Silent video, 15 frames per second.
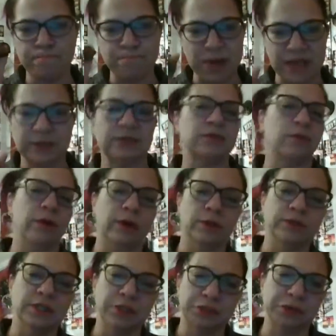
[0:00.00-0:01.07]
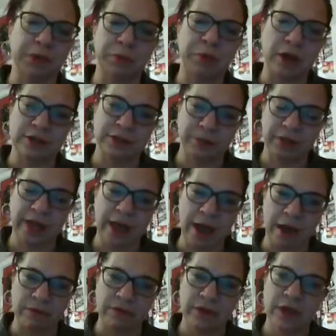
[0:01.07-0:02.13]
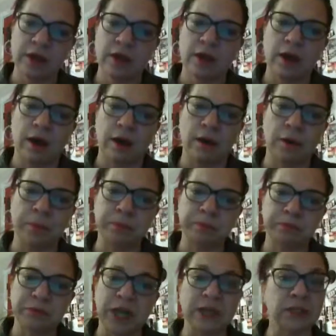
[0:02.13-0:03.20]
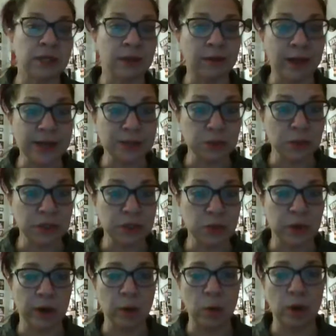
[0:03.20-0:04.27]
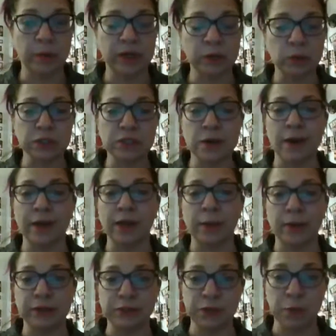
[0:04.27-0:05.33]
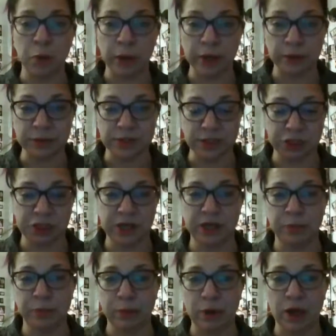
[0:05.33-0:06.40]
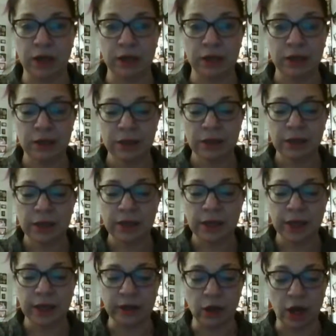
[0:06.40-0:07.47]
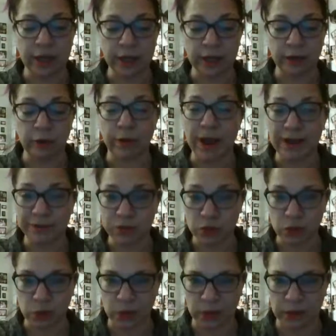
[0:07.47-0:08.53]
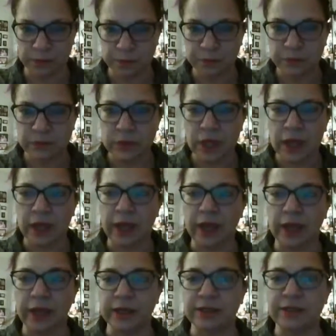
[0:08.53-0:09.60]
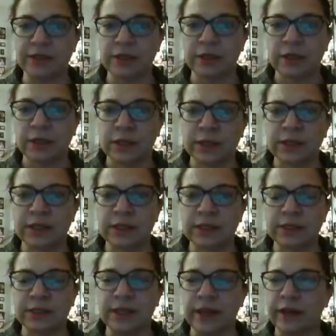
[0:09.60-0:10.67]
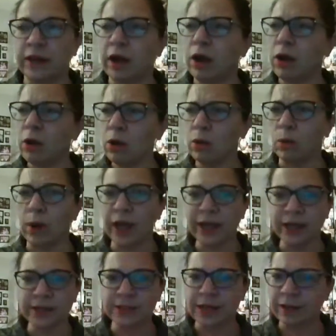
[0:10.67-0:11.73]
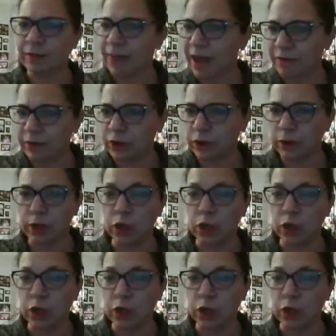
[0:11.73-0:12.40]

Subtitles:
best oils that you could possibly have. I did a class once where a woman was talking about some oils that she had gotten at a craft store and said, "Oh, I can take lavender."